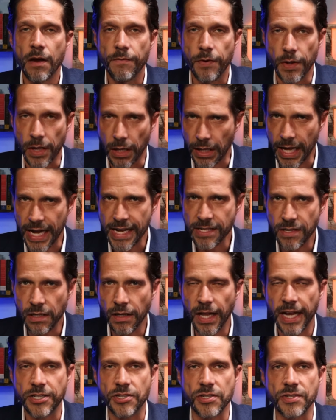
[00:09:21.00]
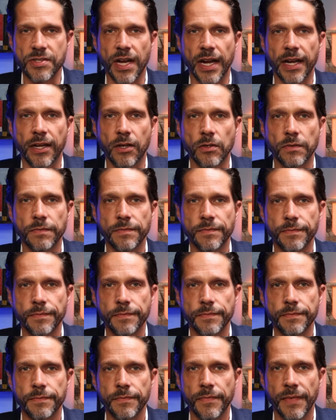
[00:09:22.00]
For the last election cycle,
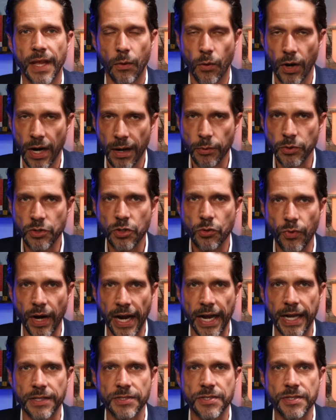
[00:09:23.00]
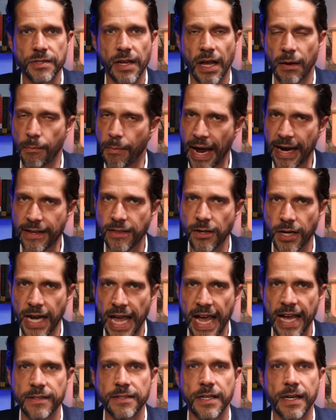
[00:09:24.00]
they were able to raise and back their
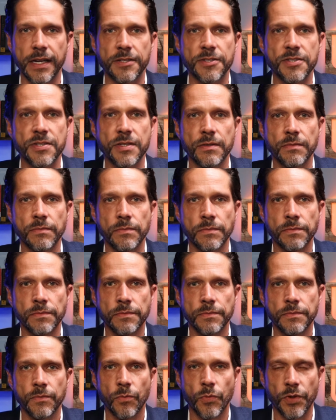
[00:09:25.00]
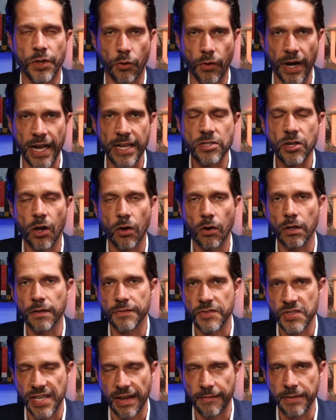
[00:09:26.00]
candidates with a grand total
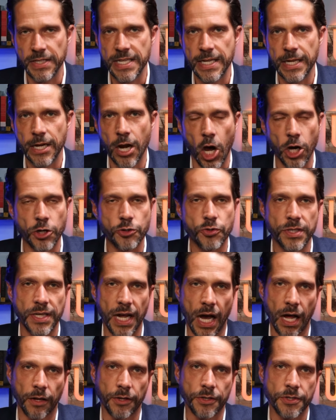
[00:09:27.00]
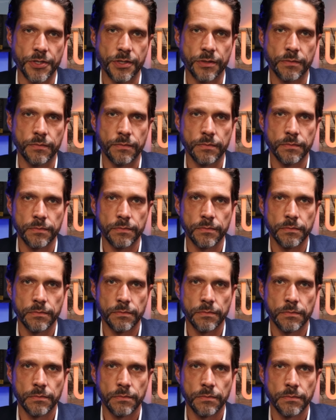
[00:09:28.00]
of $1,700.
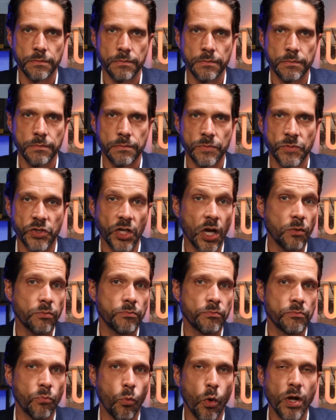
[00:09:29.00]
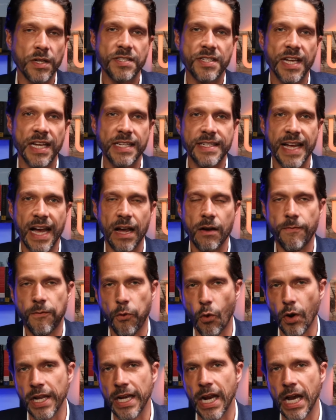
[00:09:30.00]
So, one state down,
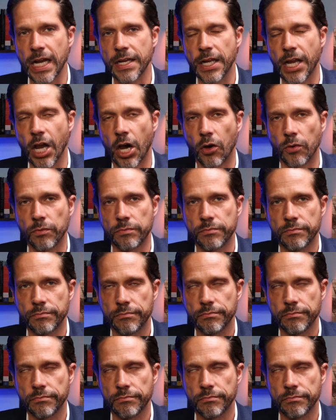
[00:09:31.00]
49 to go.